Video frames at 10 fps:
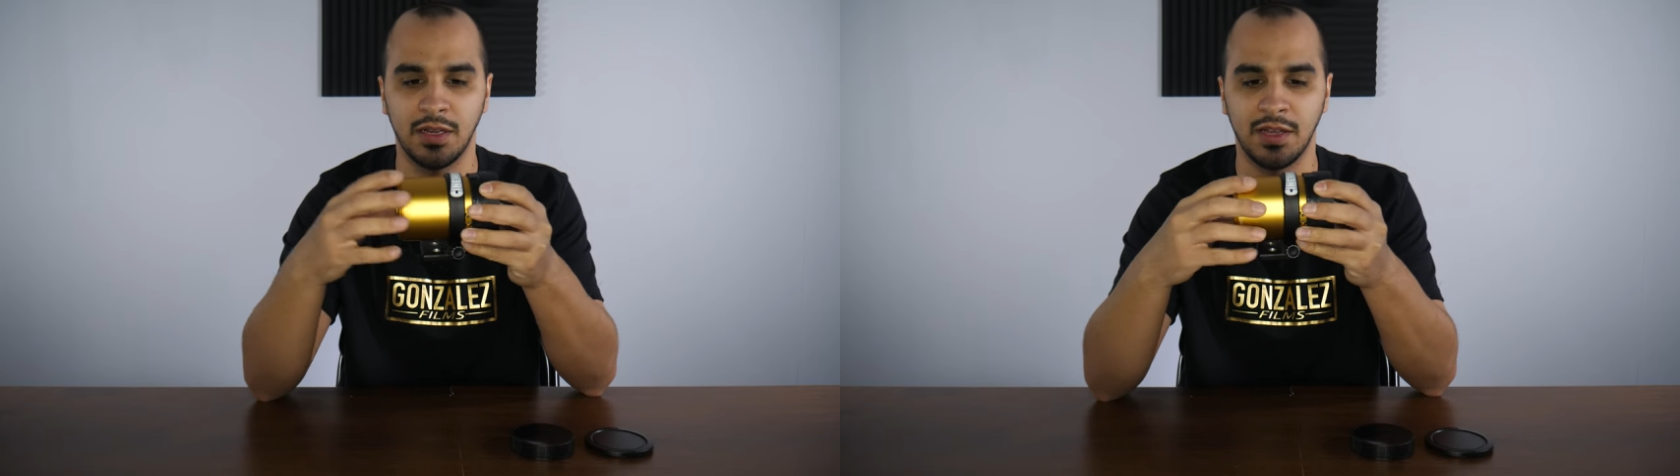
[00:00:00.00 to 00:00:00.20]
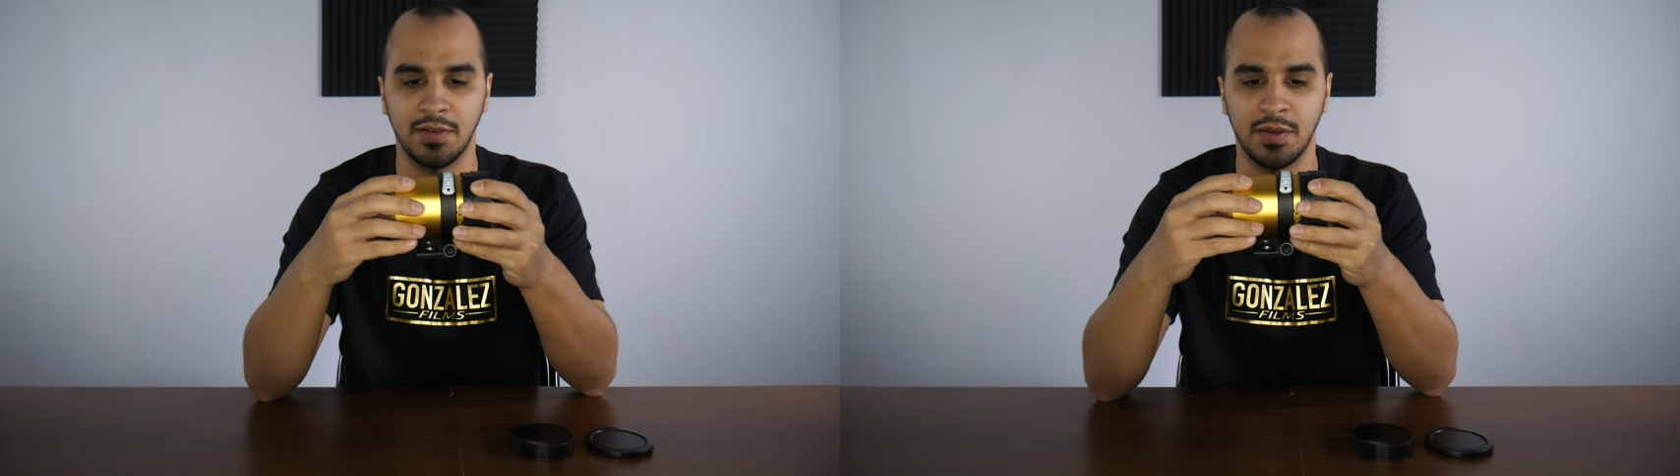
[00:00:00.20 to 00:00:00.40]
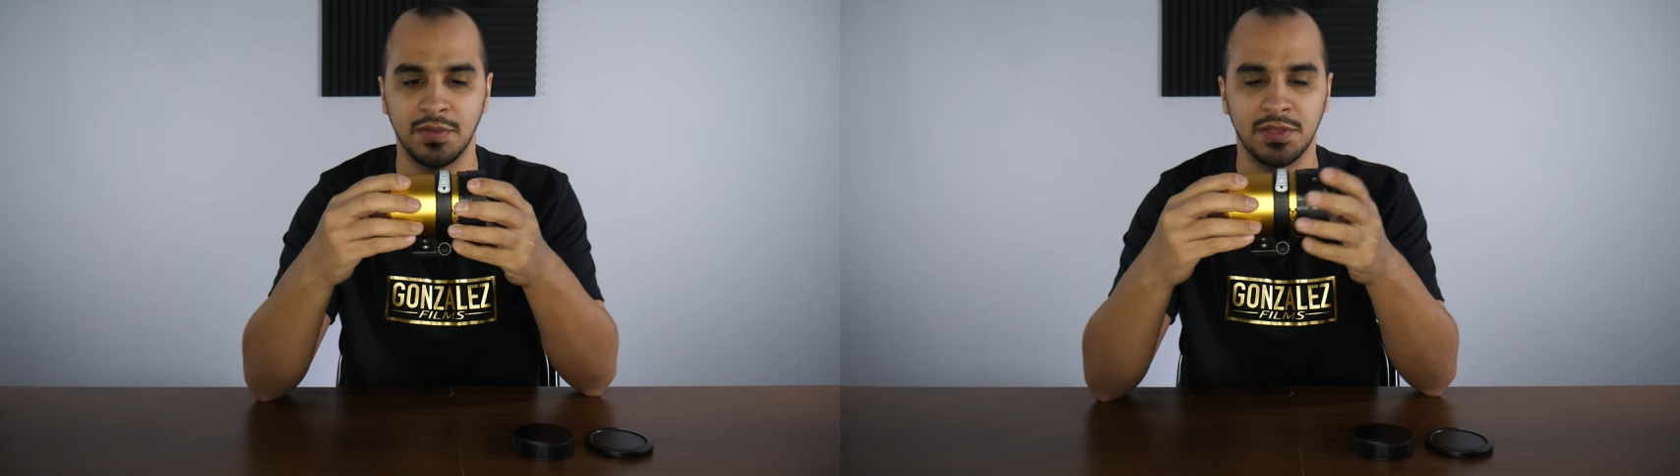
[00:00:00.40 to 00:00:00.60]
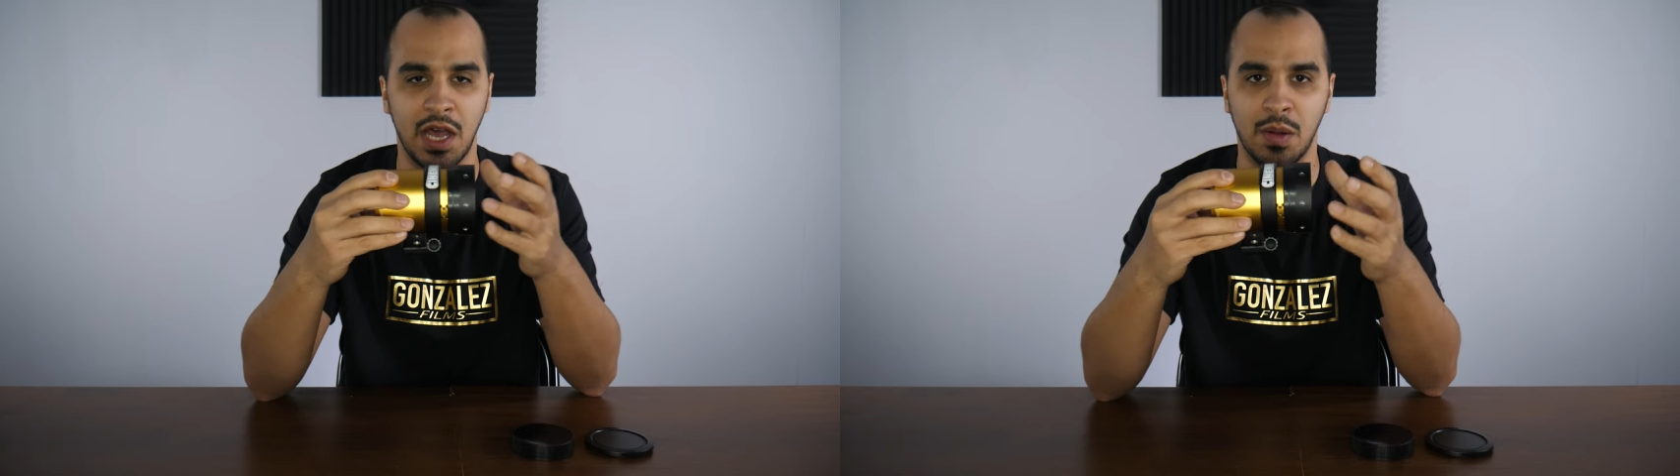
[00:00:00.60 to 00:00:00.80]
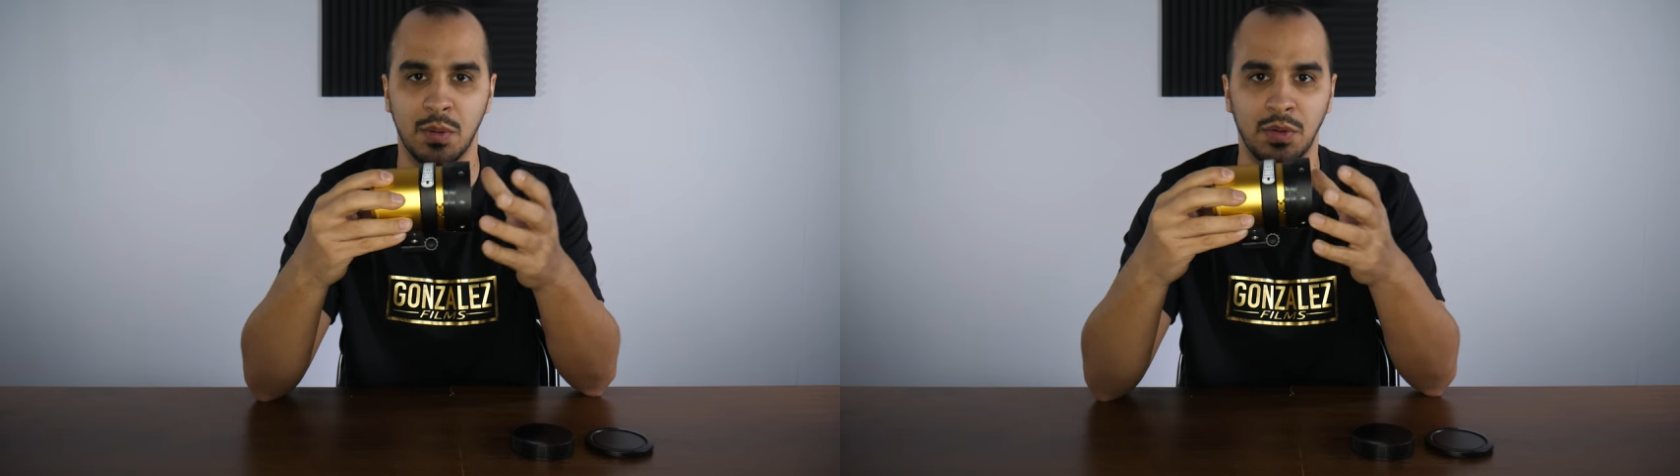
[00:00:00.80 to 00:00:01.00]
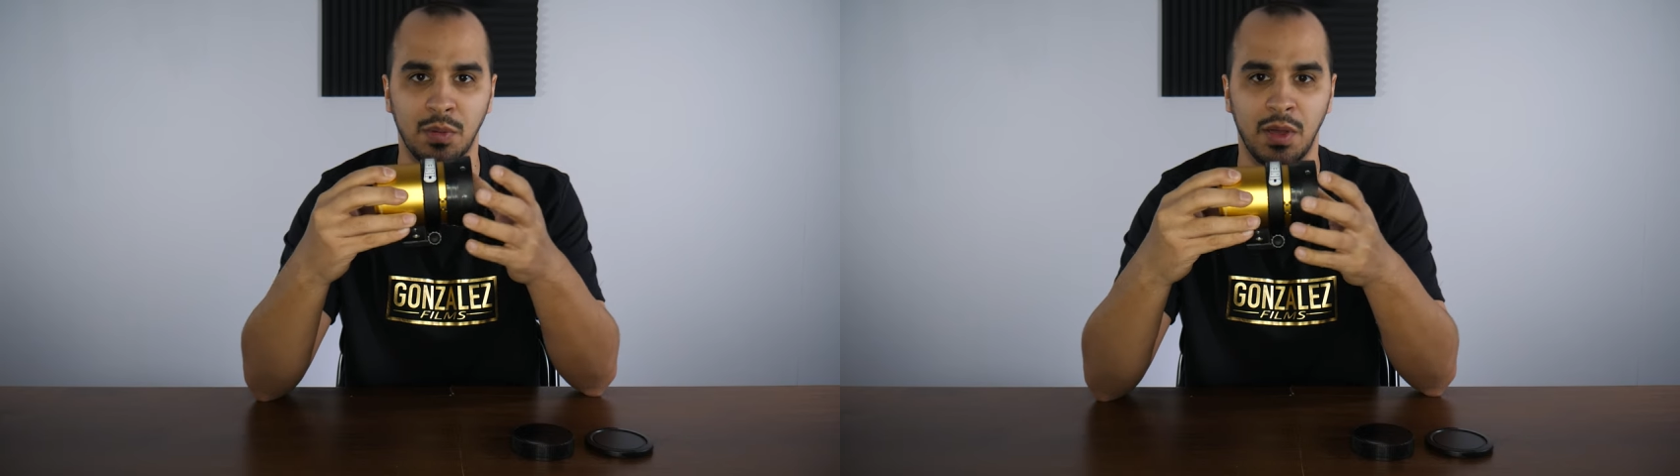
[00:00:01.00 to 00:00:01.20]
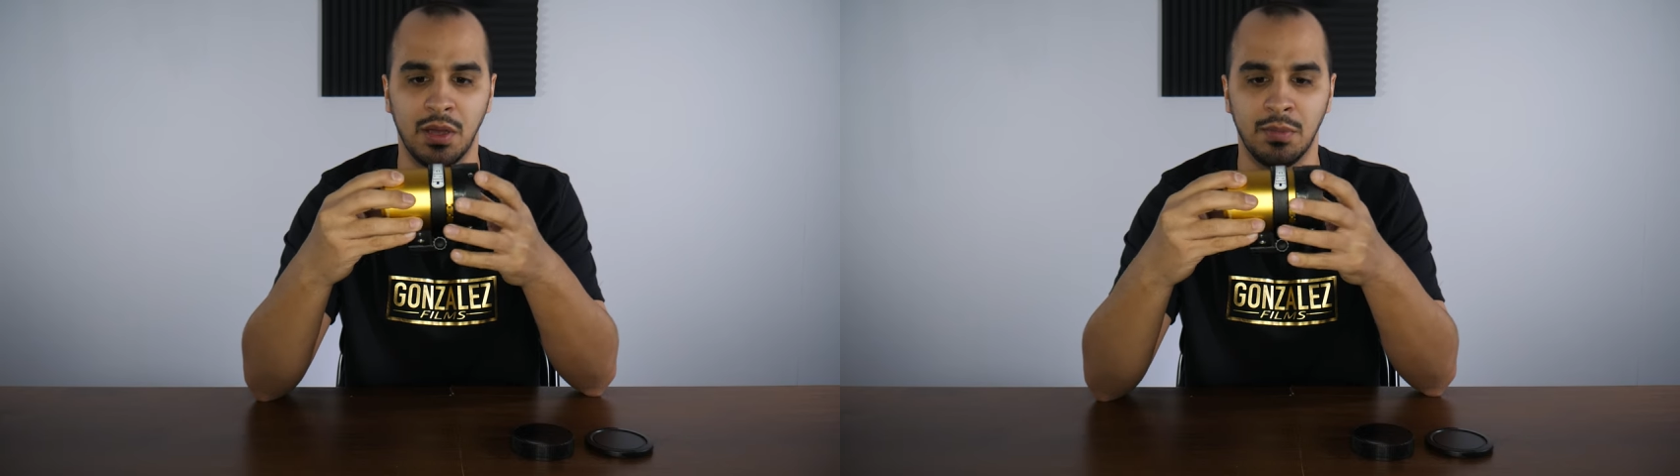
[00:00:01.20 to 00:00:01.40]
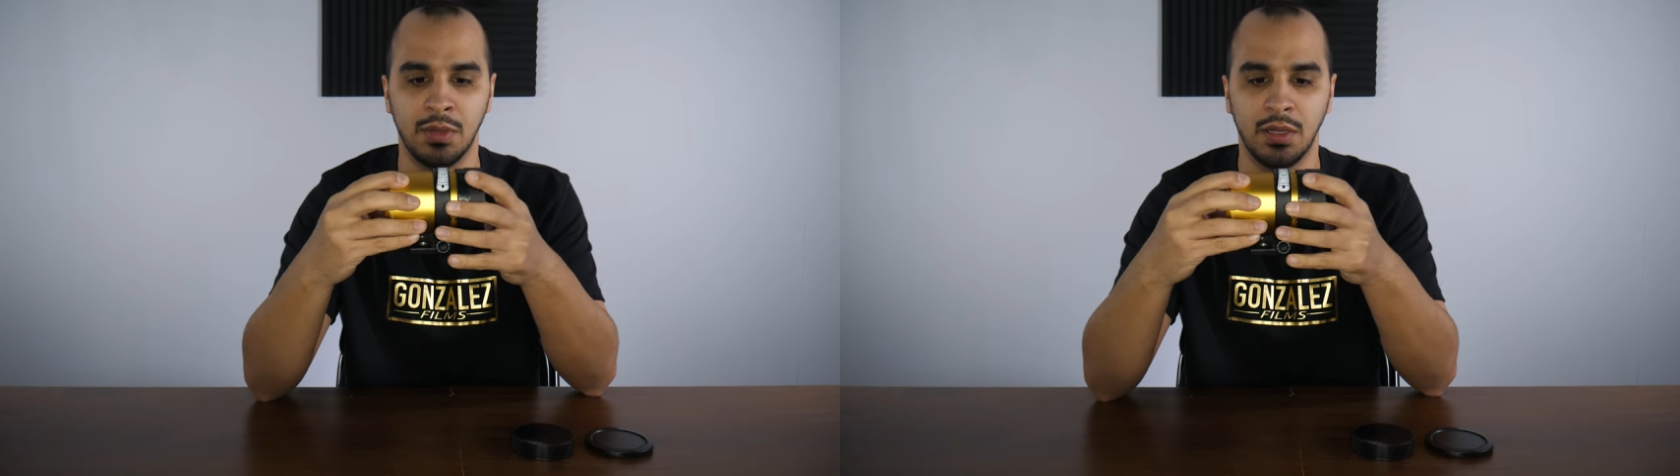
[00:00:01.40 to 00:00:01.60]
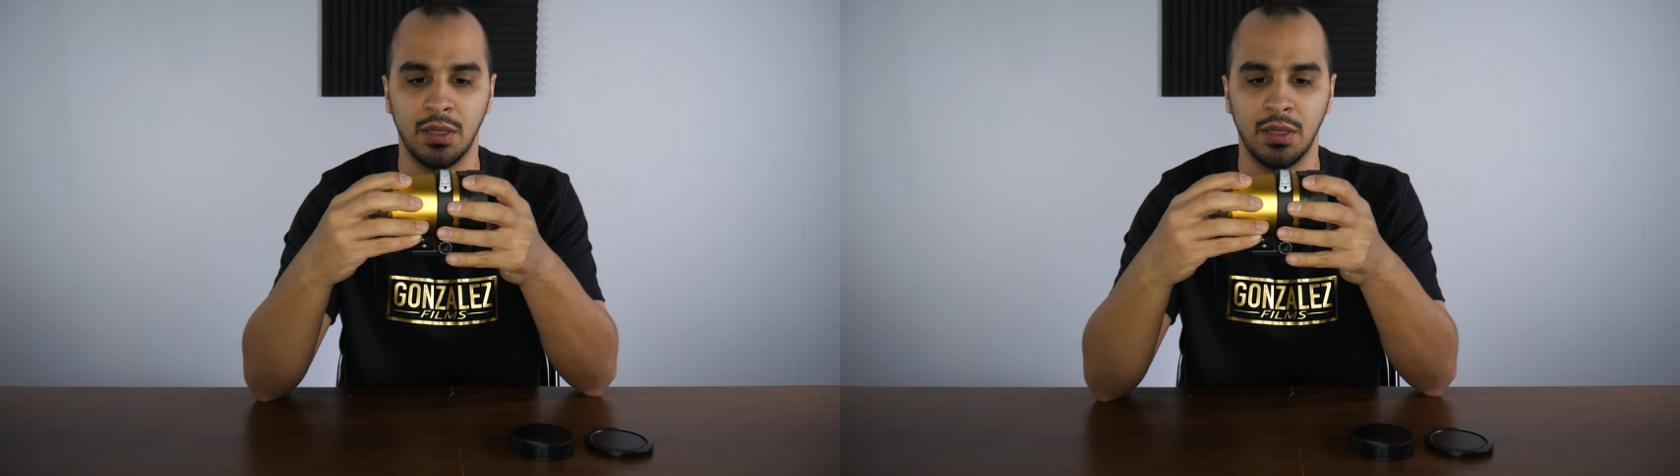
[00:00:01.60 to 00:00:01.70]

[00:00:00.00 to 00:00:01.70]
I've scoured the web,